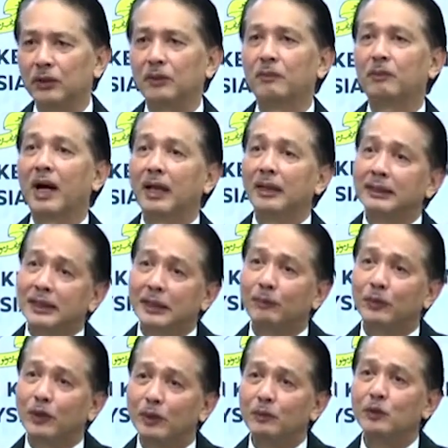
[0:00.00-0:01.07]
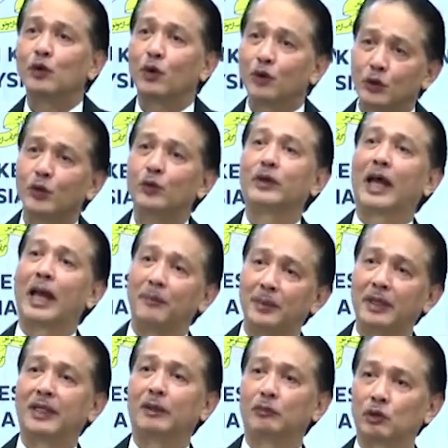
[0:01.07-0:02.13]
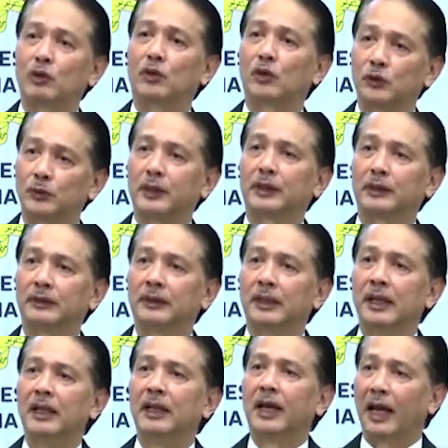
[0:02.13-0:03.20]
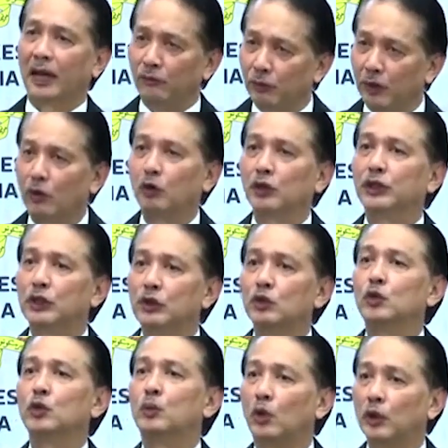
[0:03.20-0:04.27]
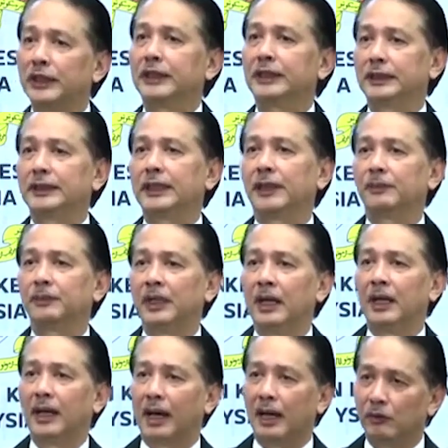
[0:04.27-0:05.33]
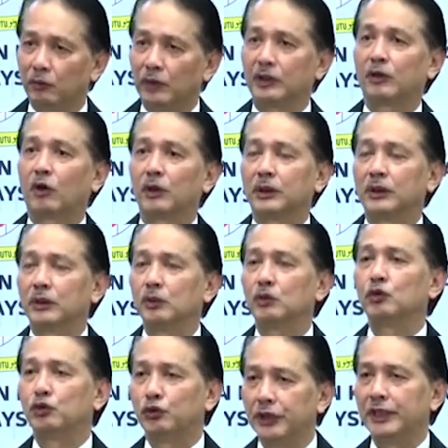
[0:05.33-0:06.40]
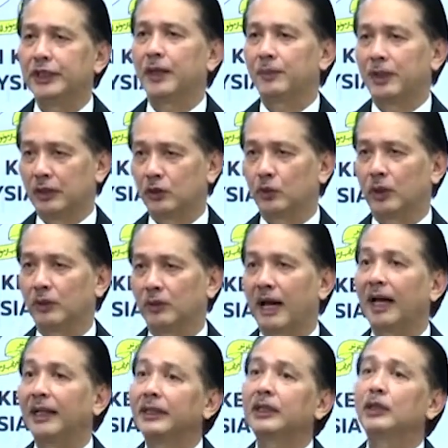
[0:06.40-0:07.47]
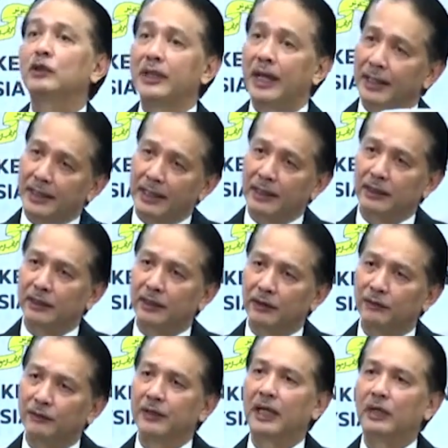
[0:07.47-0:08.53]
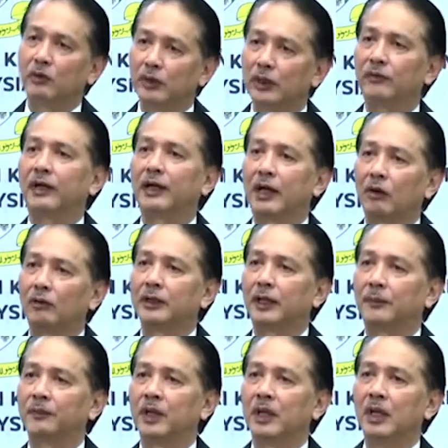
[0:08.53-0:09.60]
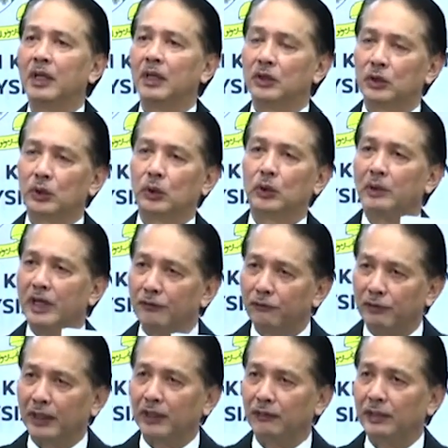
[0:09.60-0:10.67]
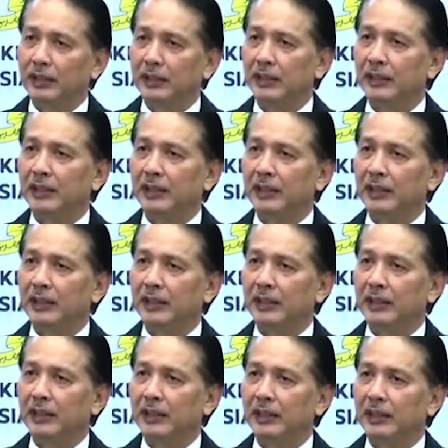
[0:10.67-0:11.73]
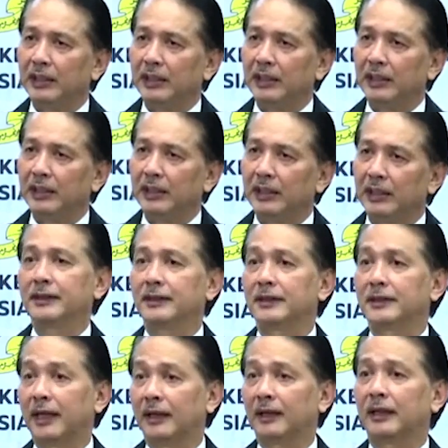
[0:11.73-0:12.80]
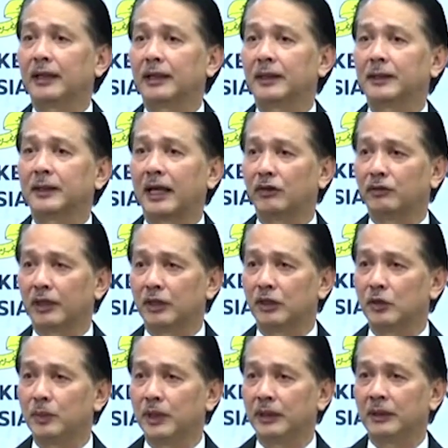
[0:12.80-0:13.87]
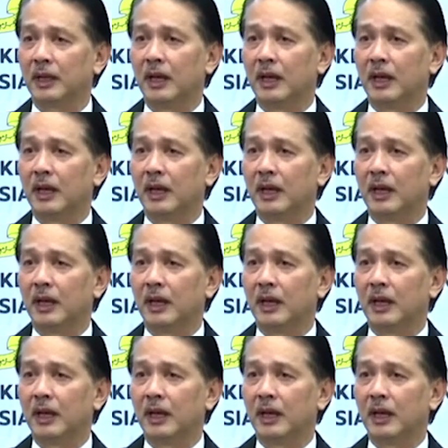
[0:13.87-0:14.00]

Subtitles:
mild symptoms also will admit them to the hospital. And we continue to monitor them, and we continue to treat them as well. Until they are negative, then only we allow them. So infectivity or positive cases that can transmit